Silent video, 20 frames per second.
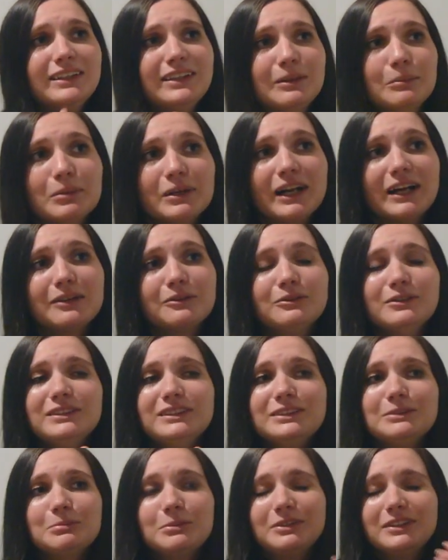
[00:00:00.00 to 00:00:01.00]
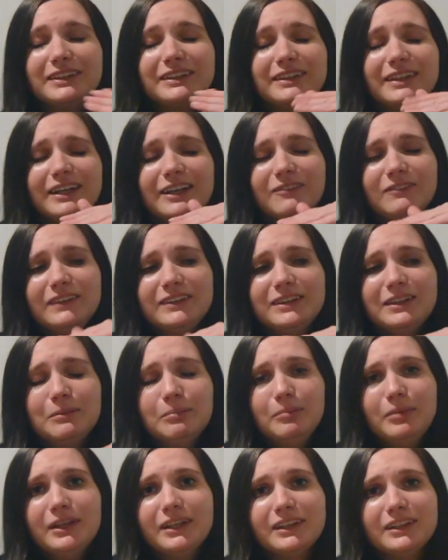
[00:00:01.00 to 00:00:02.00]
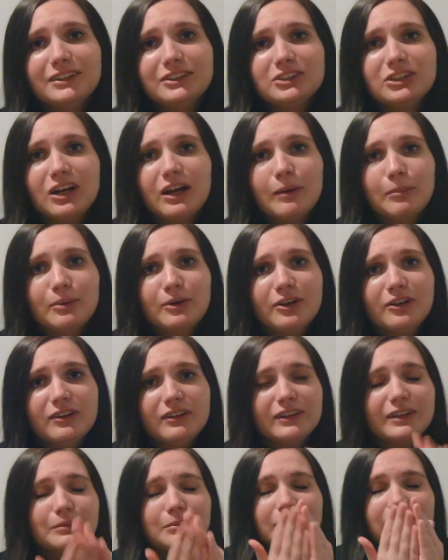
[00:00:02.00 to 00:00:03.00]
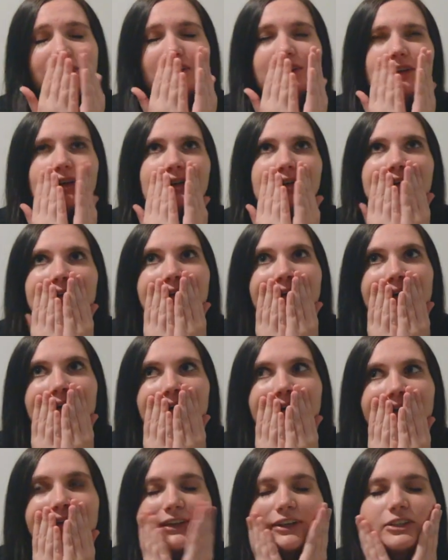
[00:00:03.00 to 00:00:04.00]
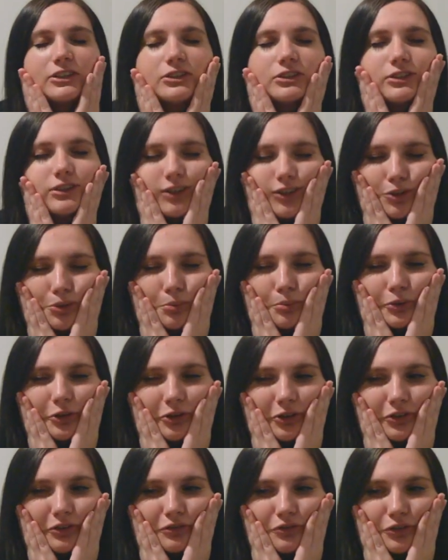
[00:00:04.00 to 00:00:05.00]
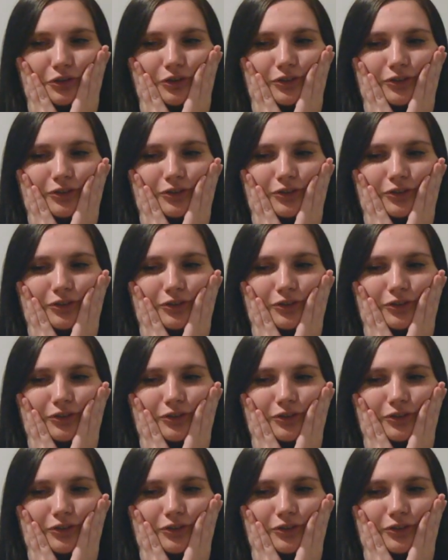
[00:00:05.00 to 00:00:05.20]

the black ones, but like they have like the pink topper on them. Oh, they're so beautiful.